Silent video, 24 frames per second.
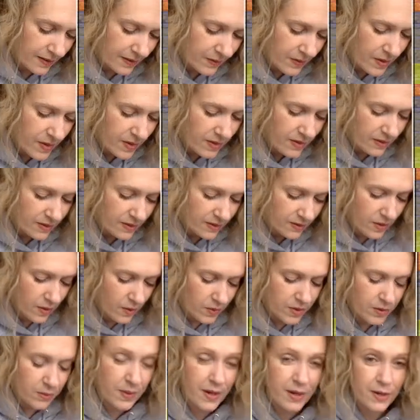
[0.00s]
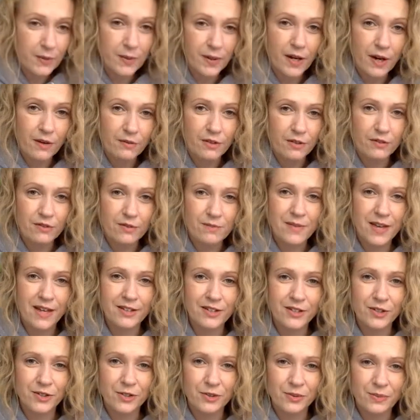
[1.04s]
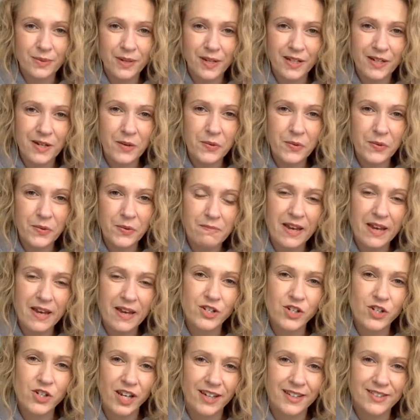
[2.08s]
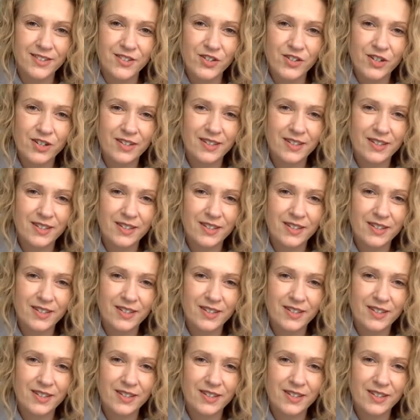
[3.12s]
oh, there's always a way to recover from that too. We can always make change.